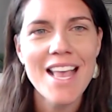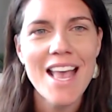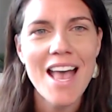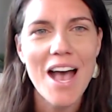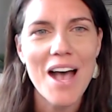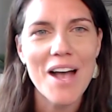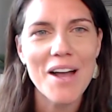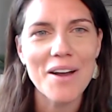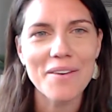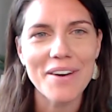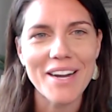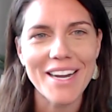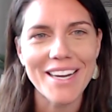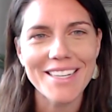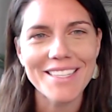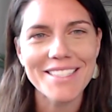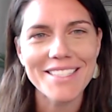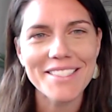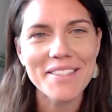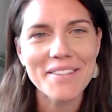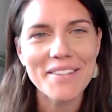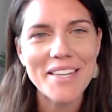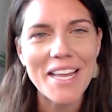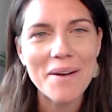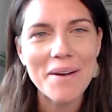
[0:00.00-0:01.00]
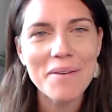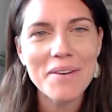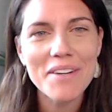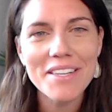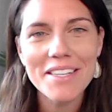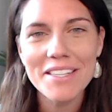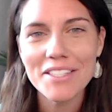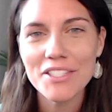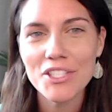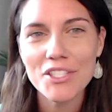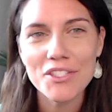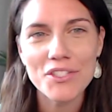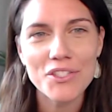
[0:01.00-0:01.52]
All right, and so now we're
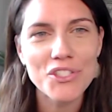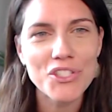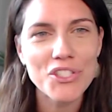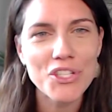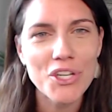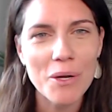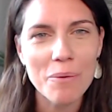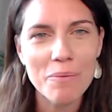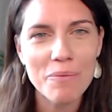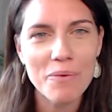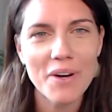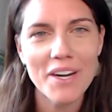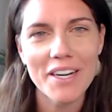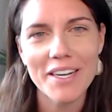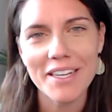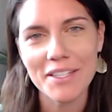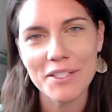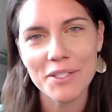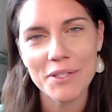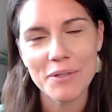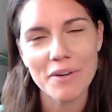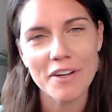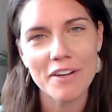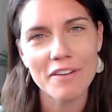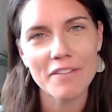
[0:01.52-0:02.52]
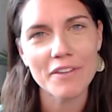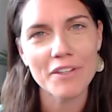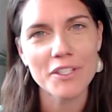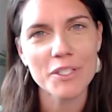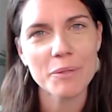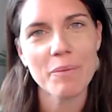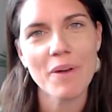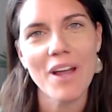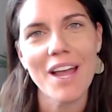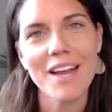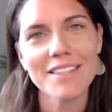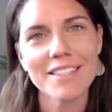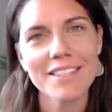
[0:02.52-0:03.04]
gonna just jump right into our first
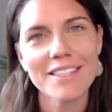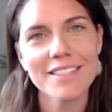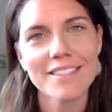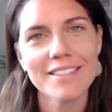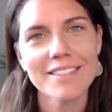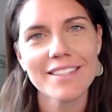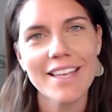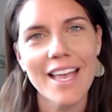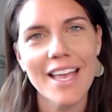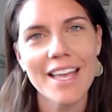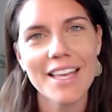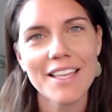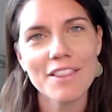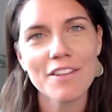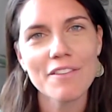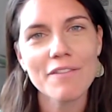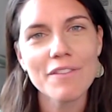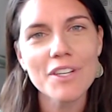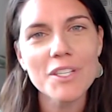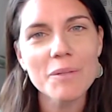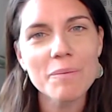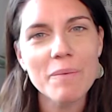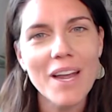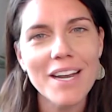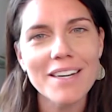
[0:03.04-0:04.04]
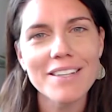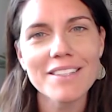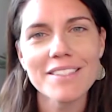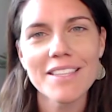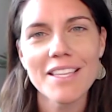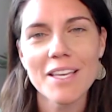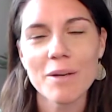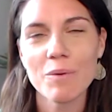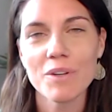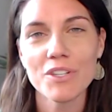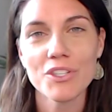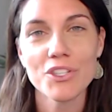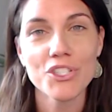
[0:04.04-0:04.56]
practice. And the first practice that I
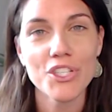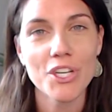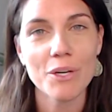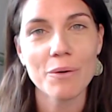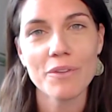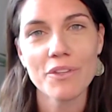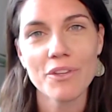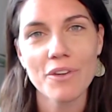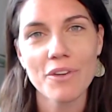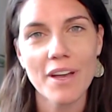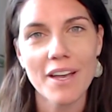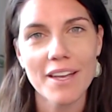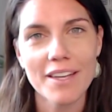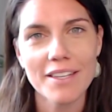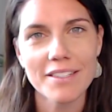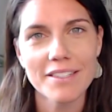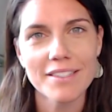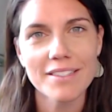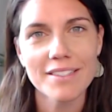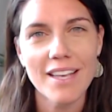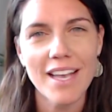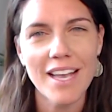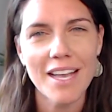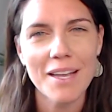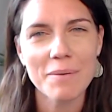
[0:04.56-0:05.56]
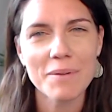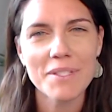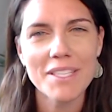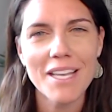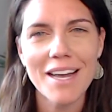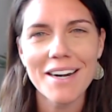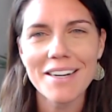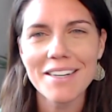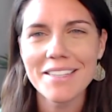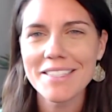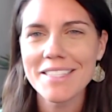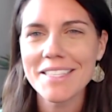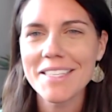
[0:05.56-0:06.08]
wanna share with you guys, I was
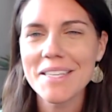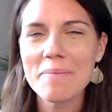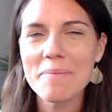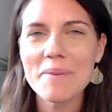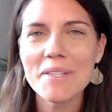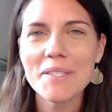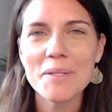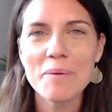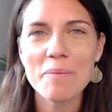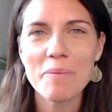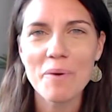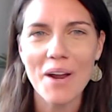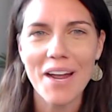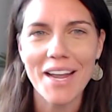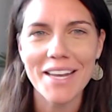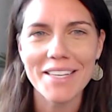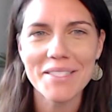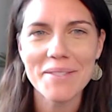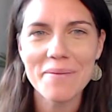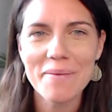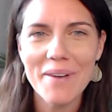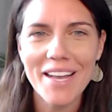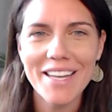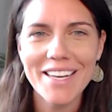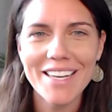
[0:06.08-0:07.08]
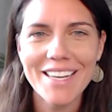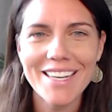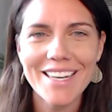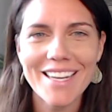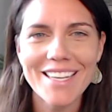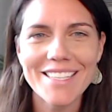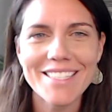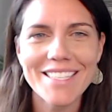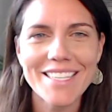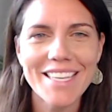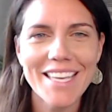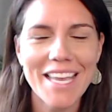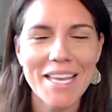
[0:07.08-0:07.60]
honestly a bit surprised about it
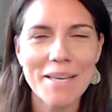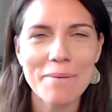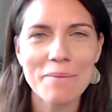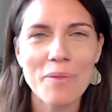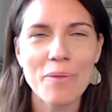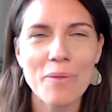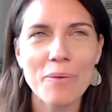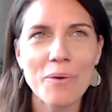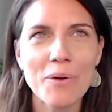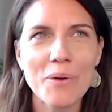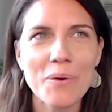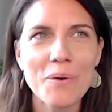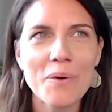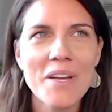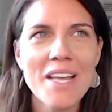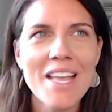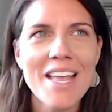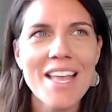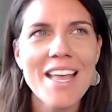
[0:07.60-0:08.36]
as it came through.